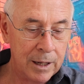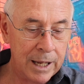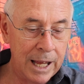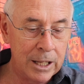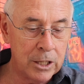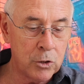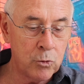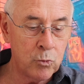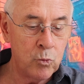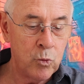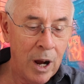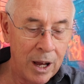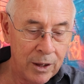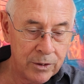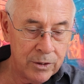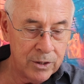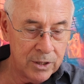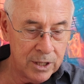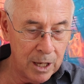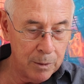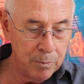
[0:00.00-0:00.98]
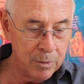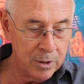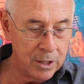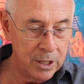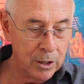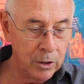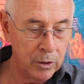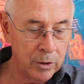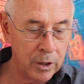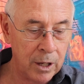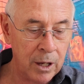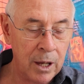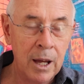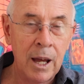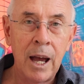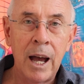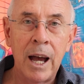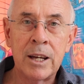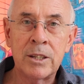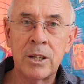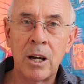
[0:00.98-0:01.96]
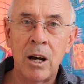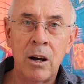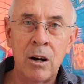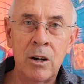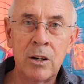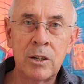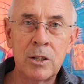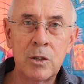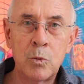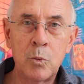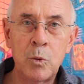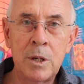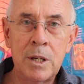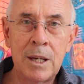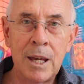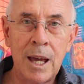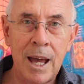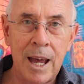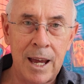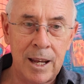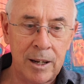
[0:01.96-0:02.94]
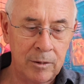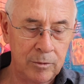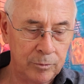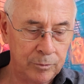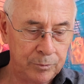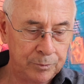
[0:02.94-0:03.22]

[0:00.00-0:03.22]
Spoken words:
"Let's run," said Matilda, "as hard as we can."